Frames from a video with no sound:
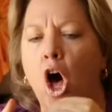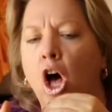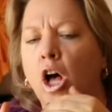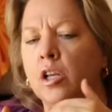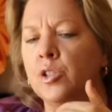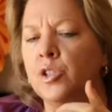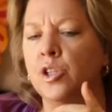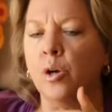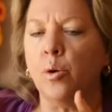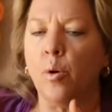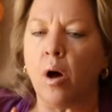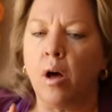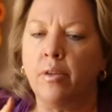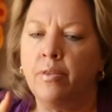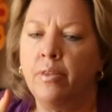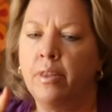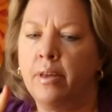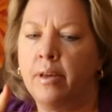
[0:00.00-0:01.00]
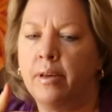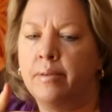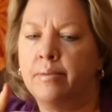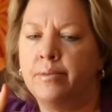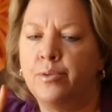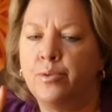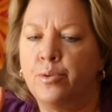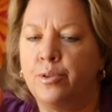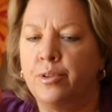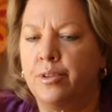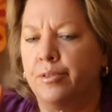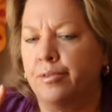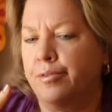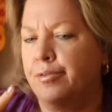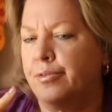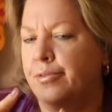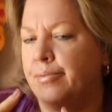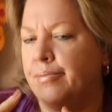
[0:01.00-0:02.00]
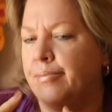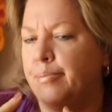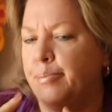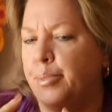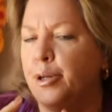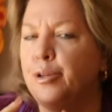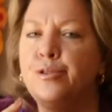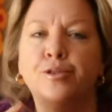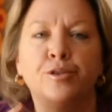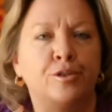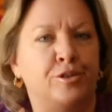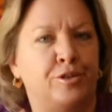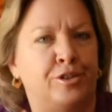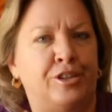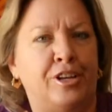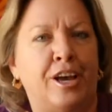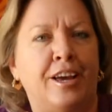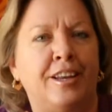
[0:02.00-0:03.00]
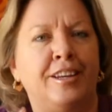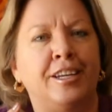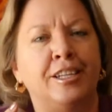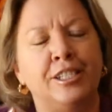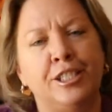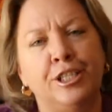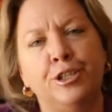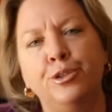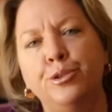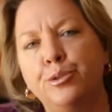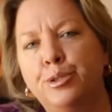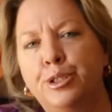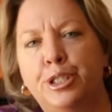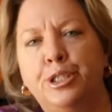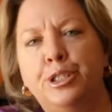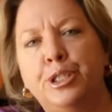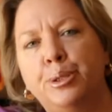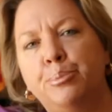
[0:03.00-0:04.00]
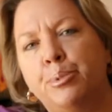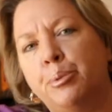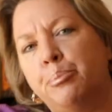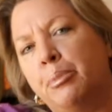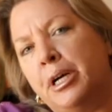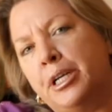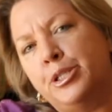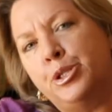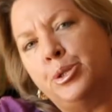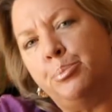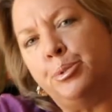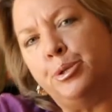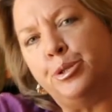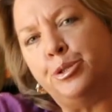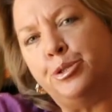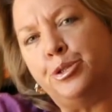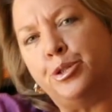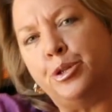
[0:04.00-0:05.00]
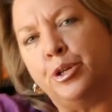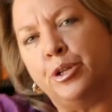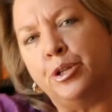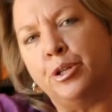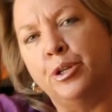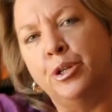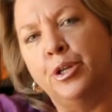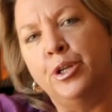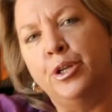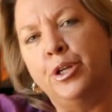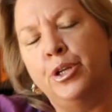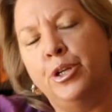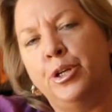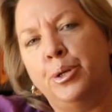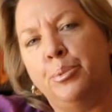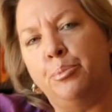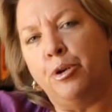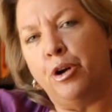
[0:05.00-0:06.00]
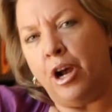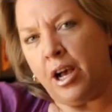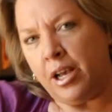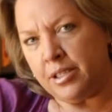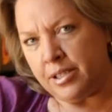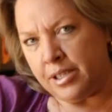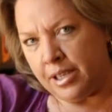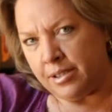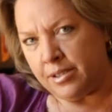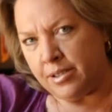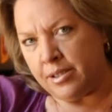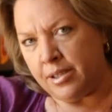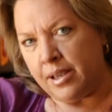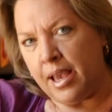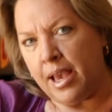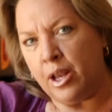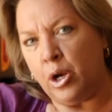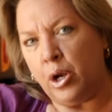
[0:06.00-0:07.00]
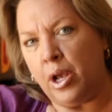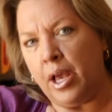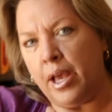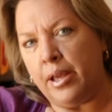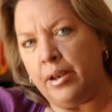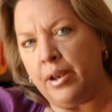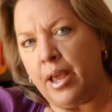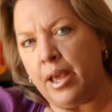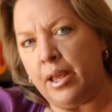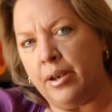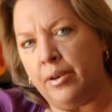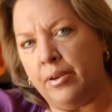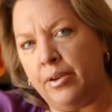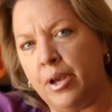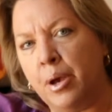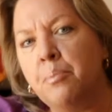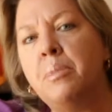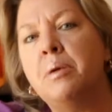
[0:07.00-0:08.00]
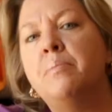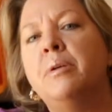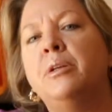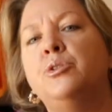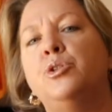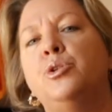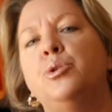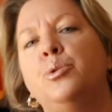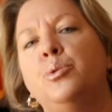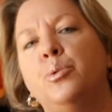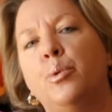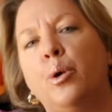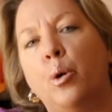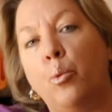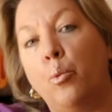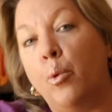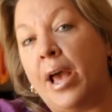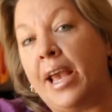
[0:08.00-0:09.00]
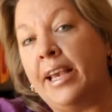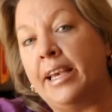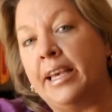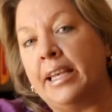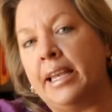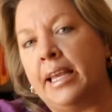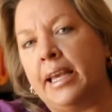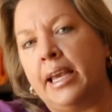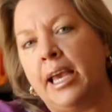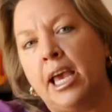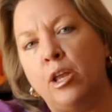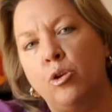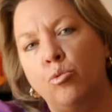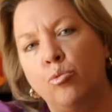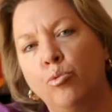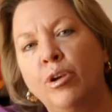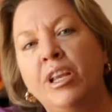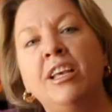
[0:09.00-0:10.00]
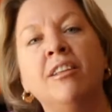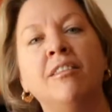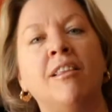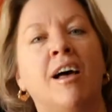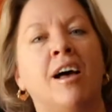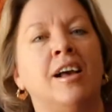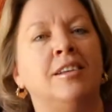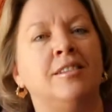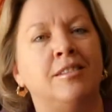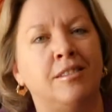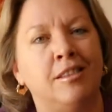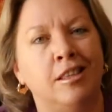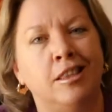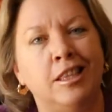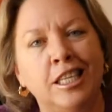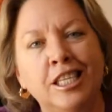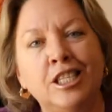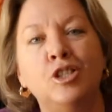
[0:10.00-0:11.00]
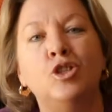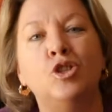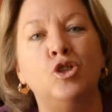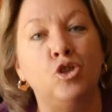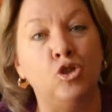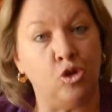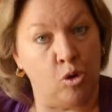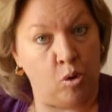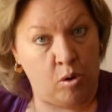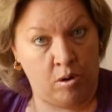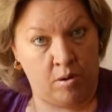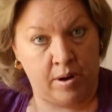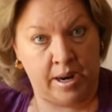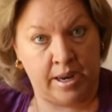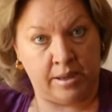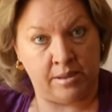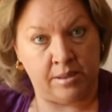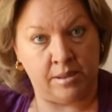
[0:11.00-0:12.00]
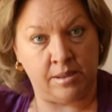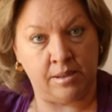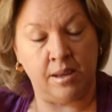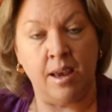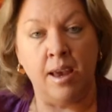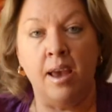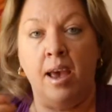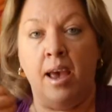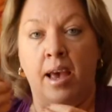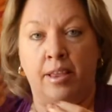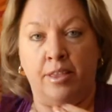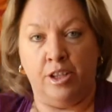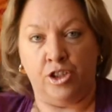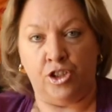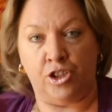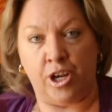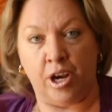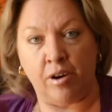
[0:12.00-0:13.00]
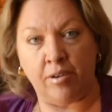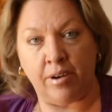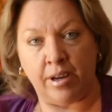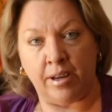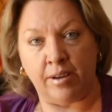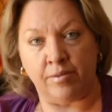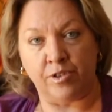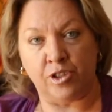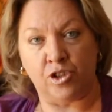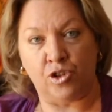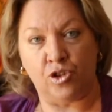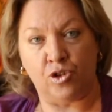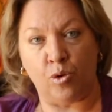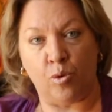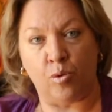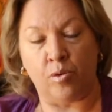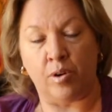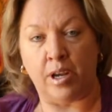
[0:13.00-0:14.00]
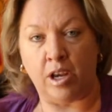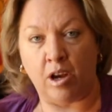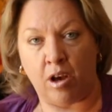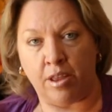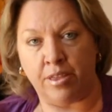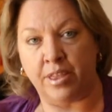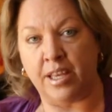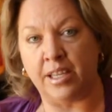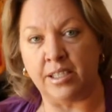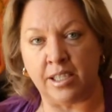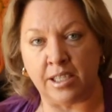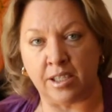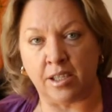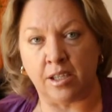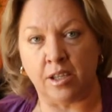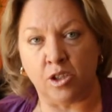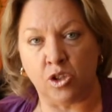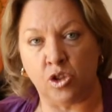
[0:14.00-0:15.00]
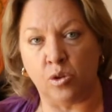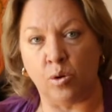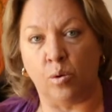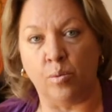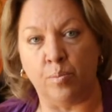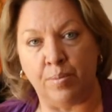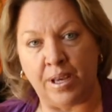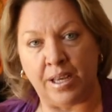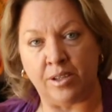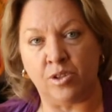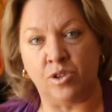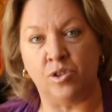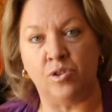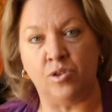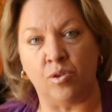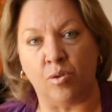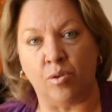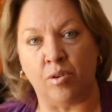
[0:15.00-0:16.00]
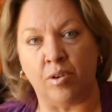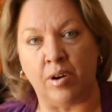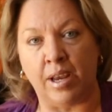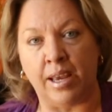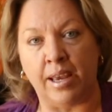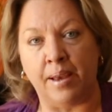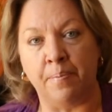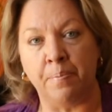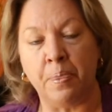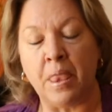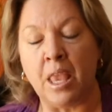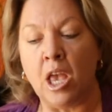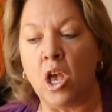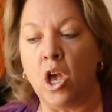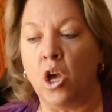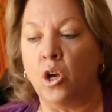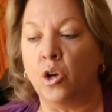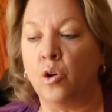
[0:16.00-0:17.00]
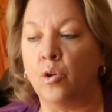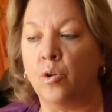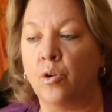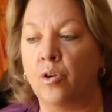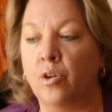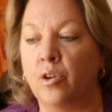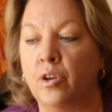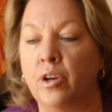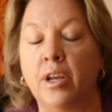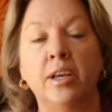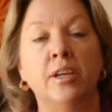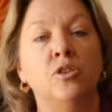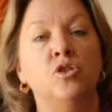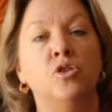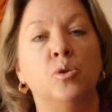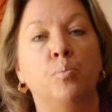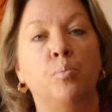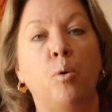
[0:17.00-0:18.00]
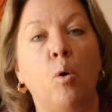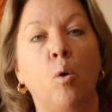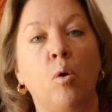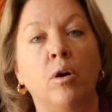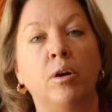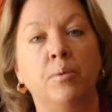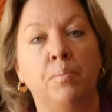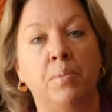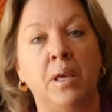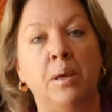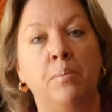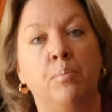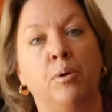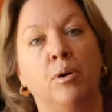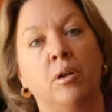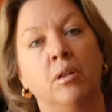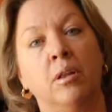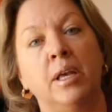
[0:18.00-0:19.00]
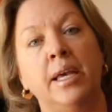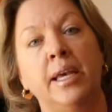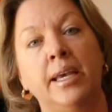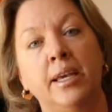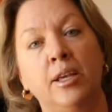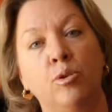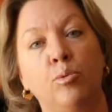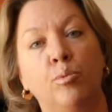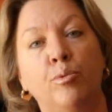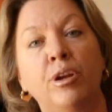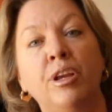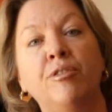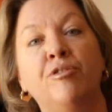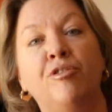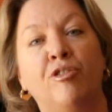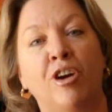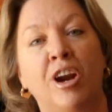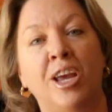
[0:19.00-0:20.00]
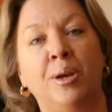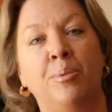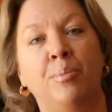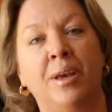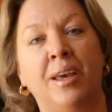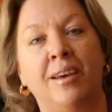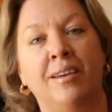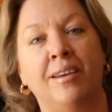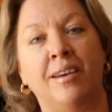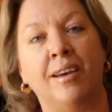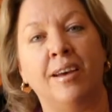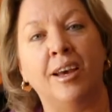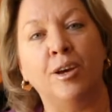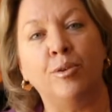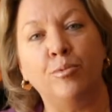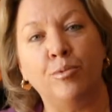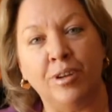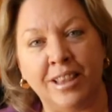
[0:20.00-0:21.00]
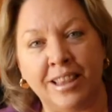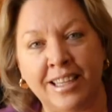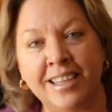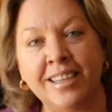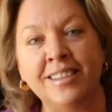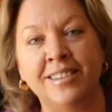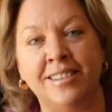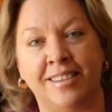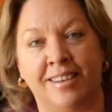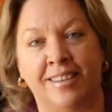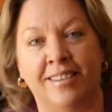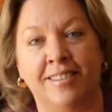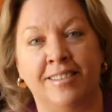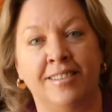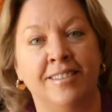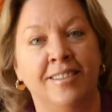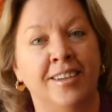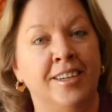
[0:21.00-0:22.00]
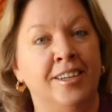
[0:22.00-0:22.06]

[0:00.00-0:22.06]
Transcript: also on the sort of personal side, continued to deepen my spiritual process and commitment to awakening, and realize that these stories and the sharing of story, authentic soul-based story, could support people in reframing and releasing